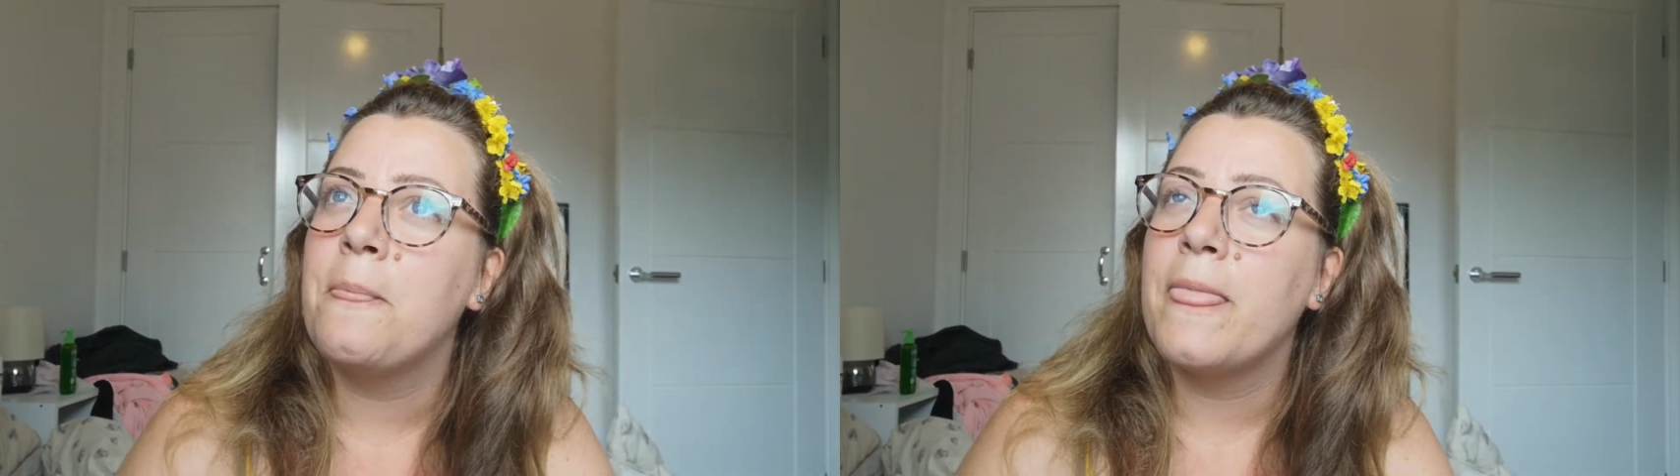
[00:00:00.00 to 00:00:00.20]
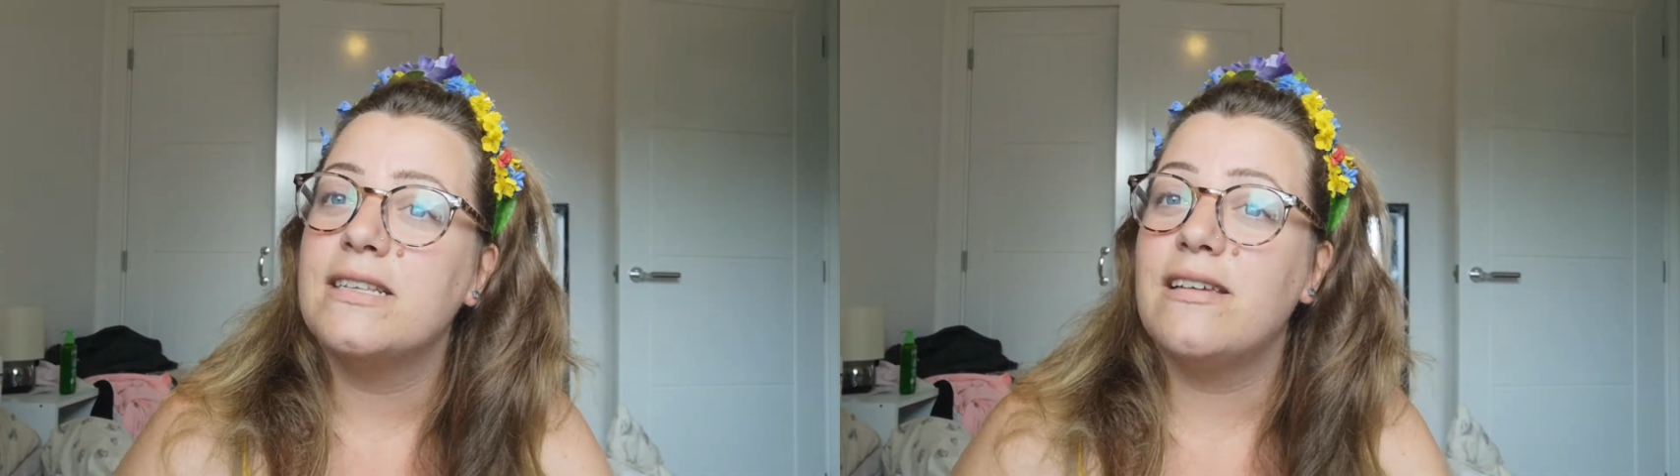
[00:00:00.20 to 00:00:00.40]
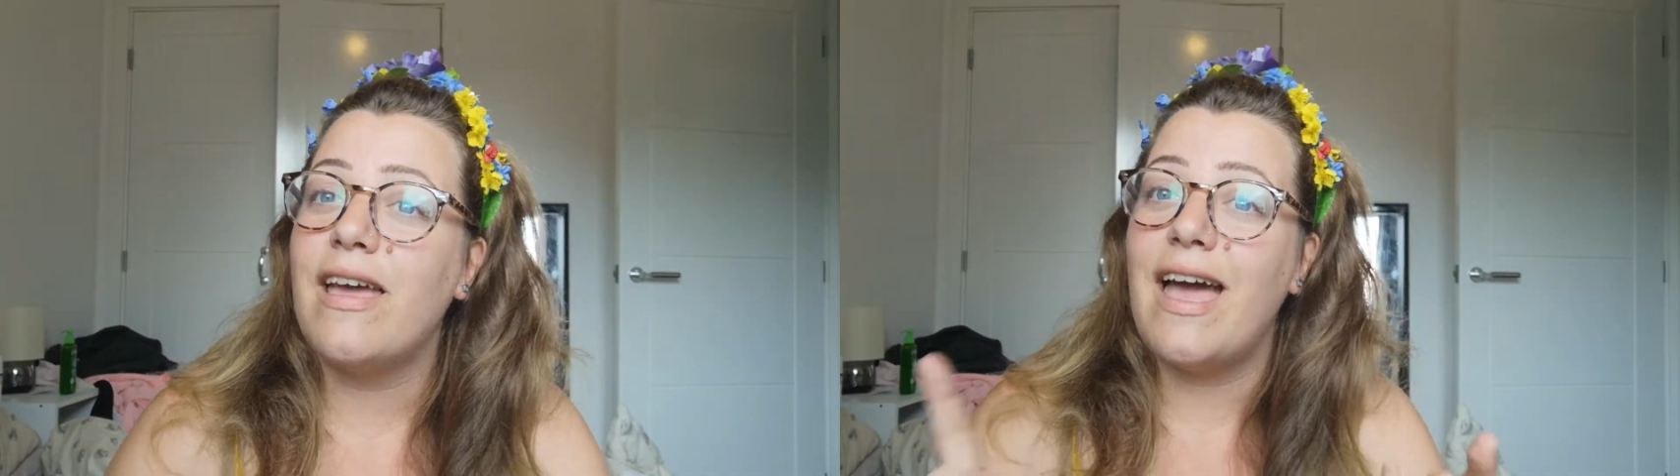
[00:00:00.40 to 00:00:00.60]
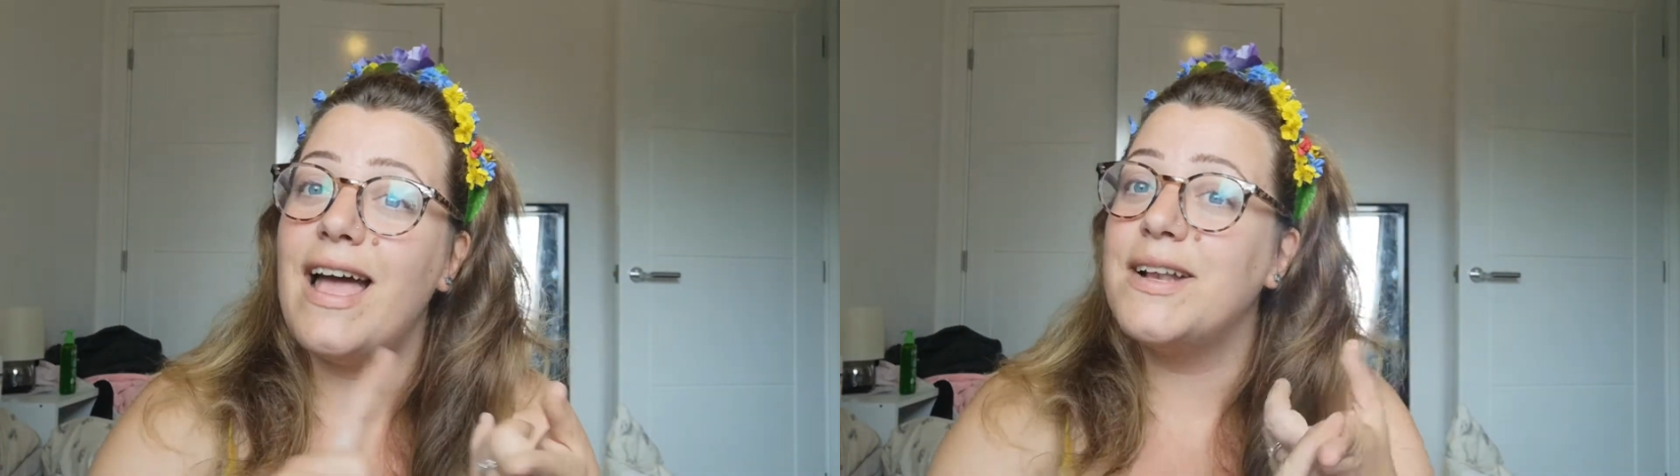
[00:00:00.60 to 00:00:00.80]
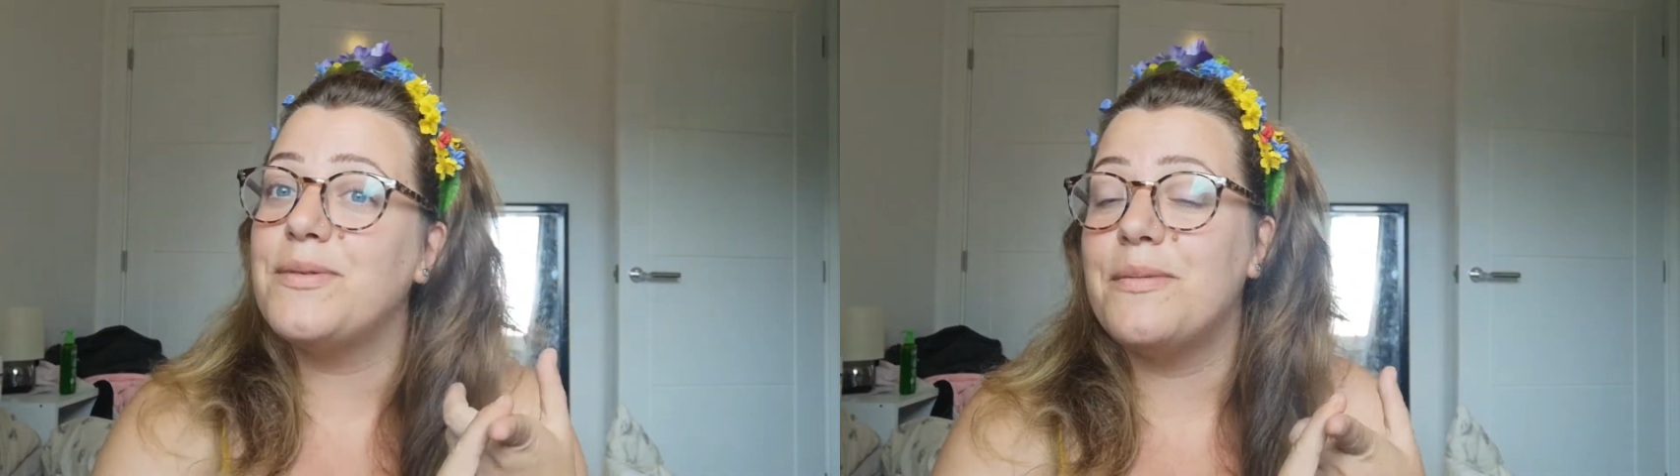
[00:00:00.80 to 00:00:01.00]
So yeah,
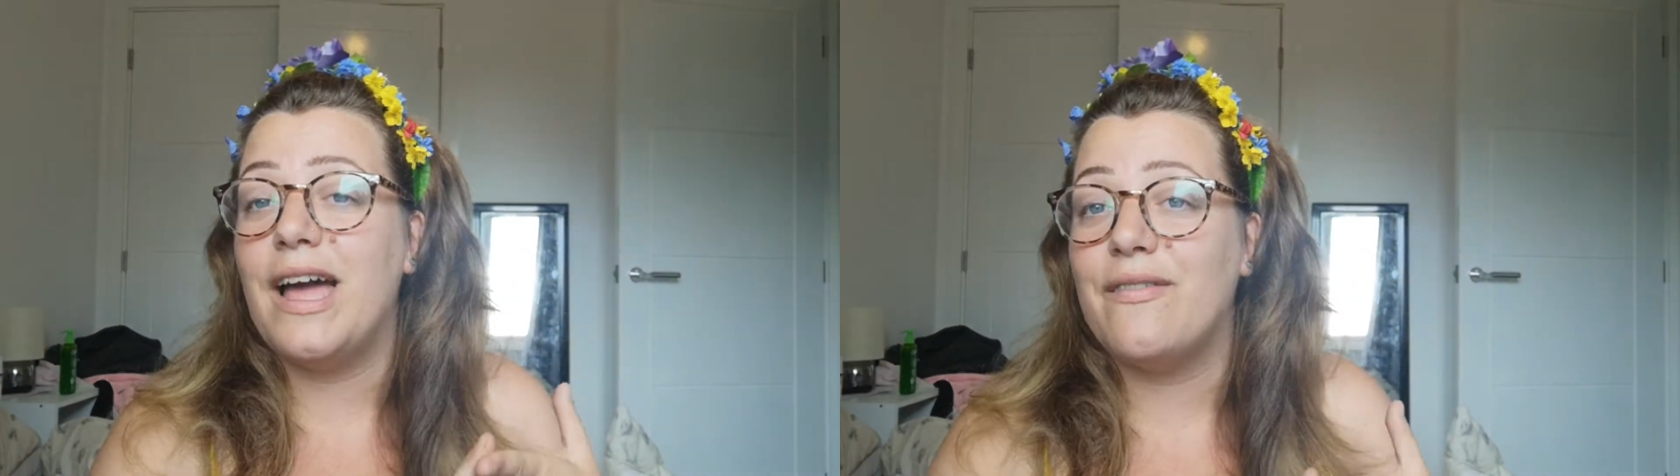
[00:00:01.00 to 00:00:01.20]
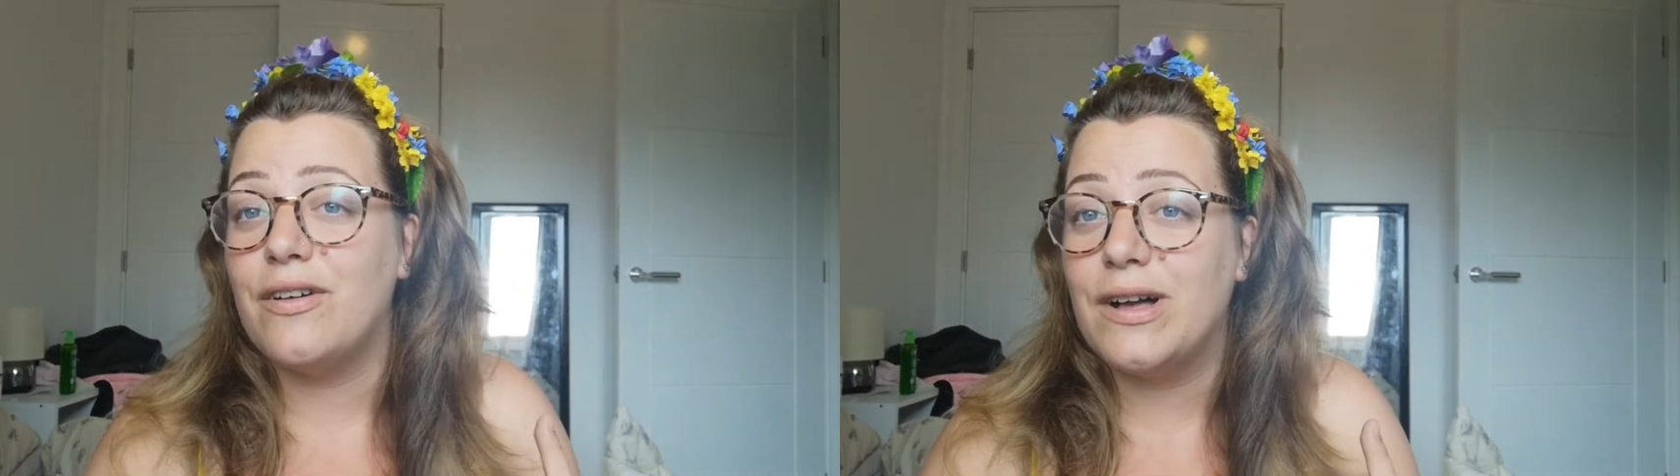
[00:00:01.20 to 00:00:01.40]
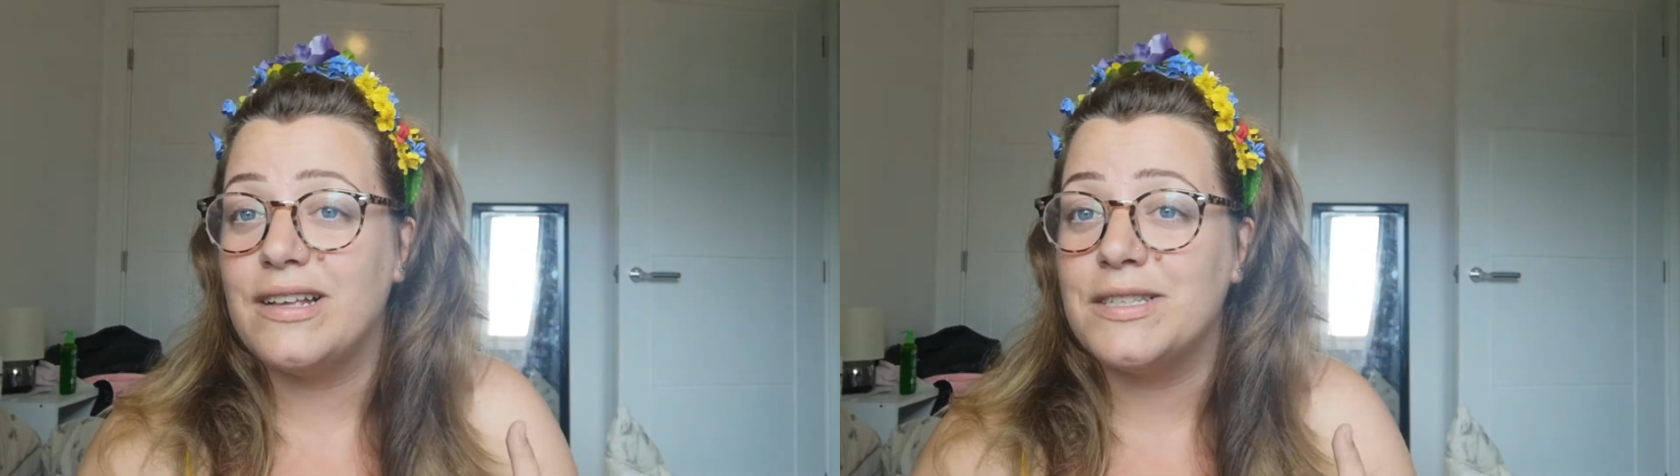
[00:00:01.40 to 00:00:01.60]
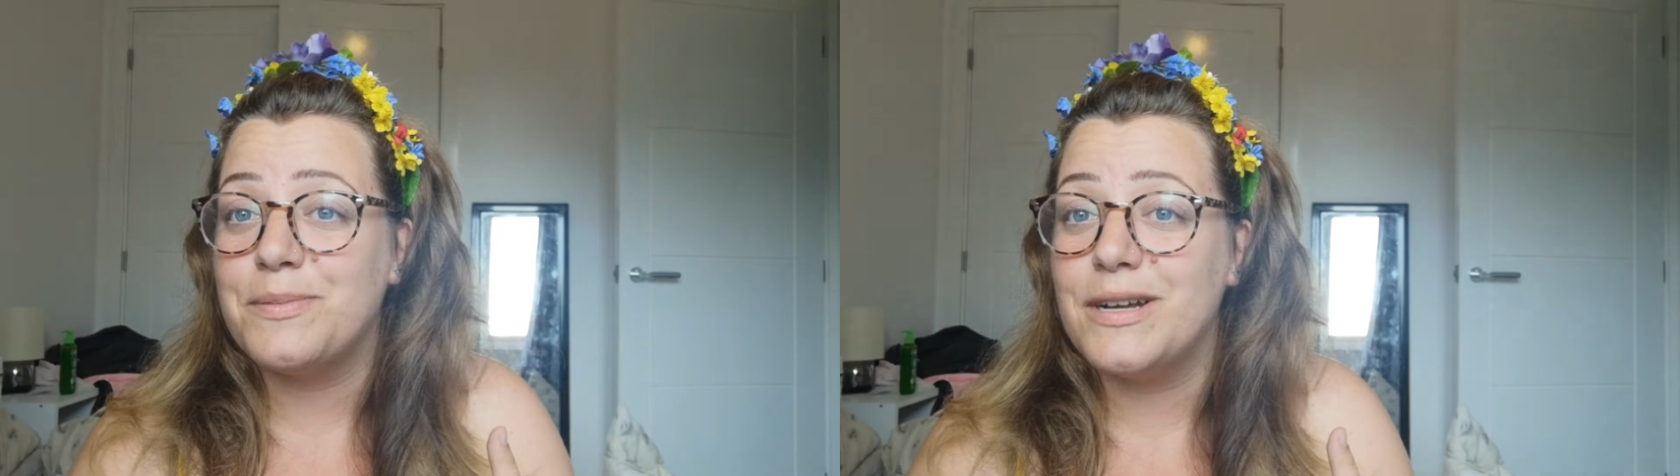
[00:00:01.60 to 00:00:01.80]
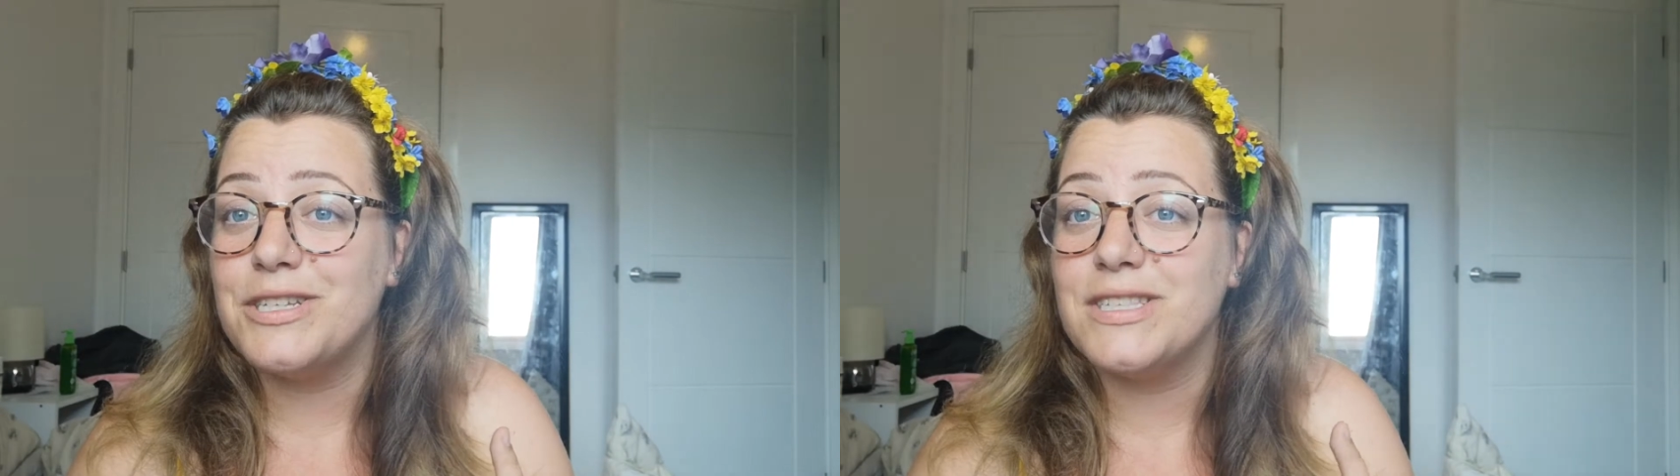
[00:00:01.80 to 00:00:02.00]
Edward might have
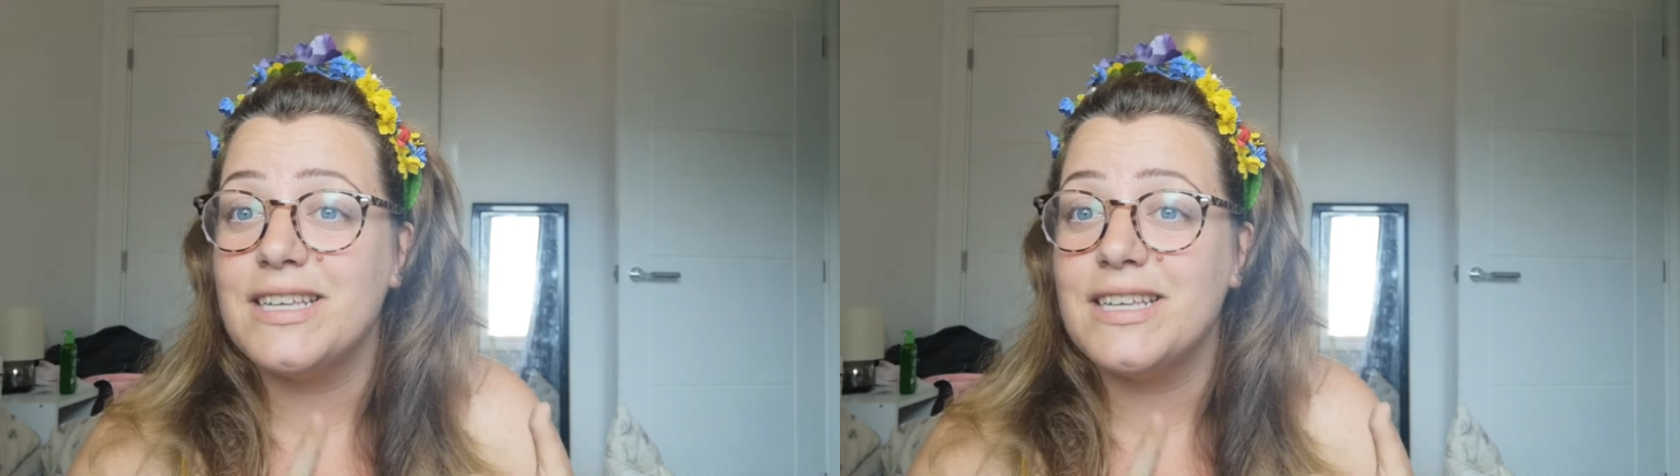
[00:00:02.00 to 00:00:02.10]
Asperger's.